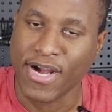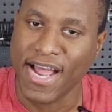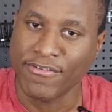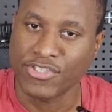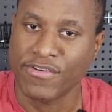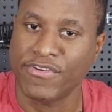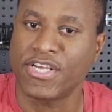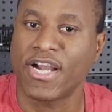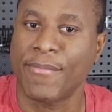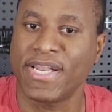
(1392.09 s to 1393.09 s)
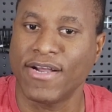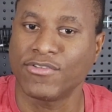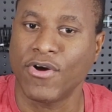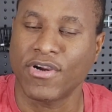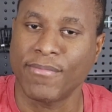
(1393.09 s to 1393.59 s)
I have a short video coming out
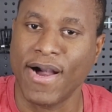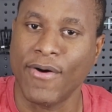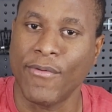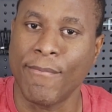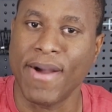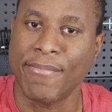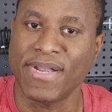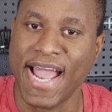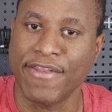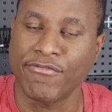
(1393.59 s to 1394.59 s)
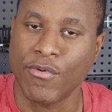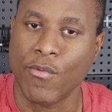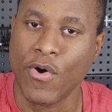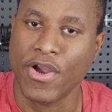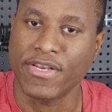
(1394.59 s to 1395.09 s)
talking about my plan for
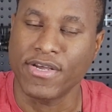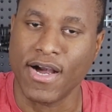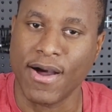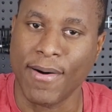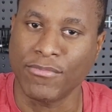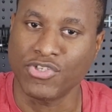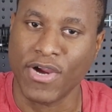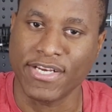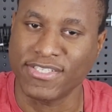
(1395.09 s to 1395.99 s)
what I'm trying,